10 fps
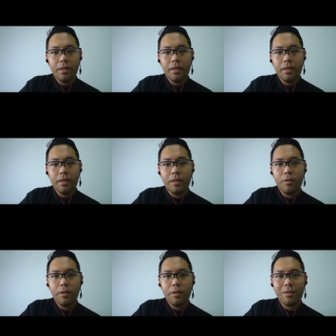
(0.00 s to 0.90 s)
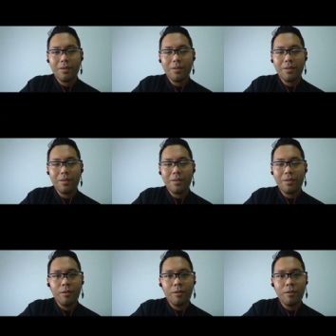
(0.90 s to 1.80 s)
Q equals
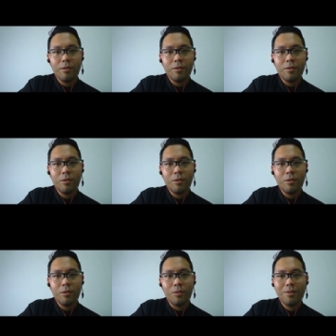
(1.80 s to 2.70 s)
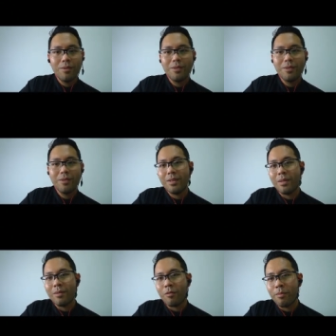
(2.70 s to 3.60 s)
to 2, and from
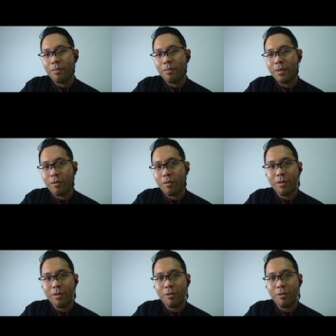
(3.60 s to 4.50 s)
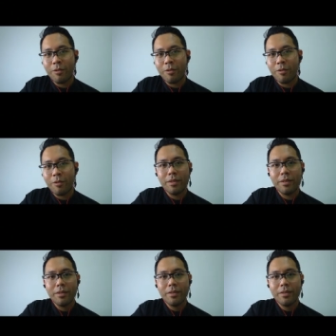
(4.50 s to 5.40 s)
the context of the
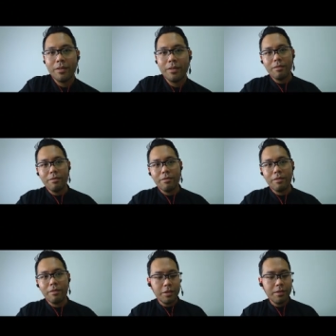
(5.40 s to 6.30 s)
function,